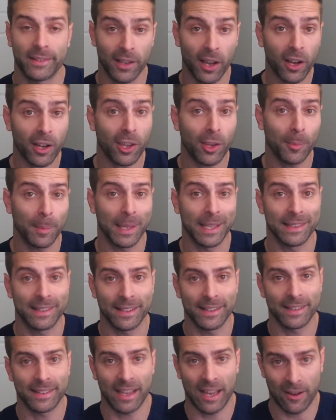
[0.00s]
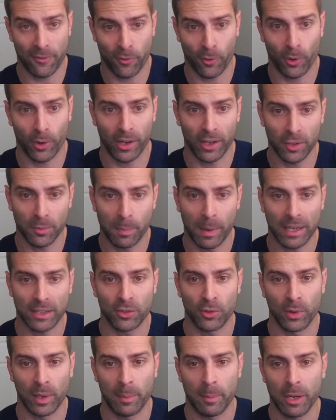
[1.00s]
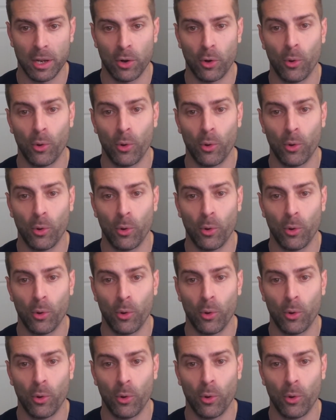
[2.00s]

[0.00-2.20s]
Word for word: documented Staph aureus bacteremia,